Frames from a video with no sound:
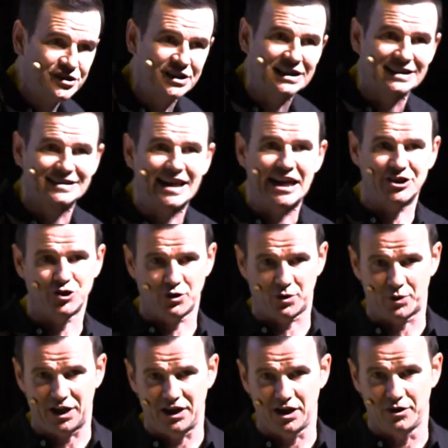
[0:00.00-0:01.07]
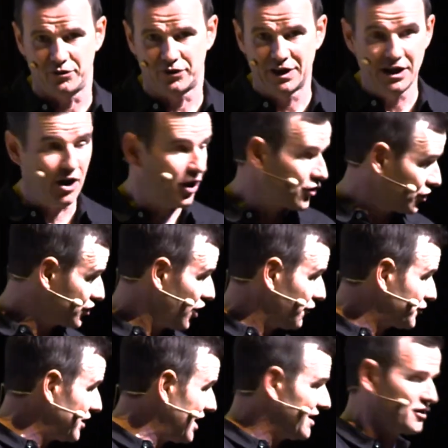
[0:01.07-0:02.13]
single day doing what I love. Are there
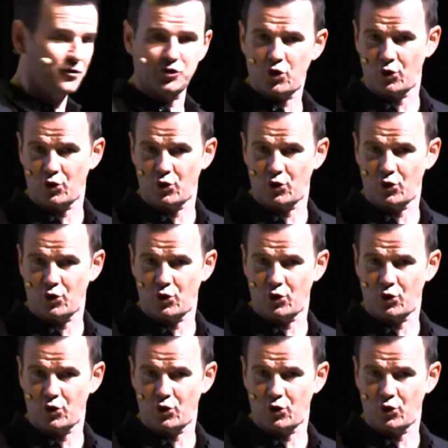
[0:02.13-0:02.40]
tough days? Of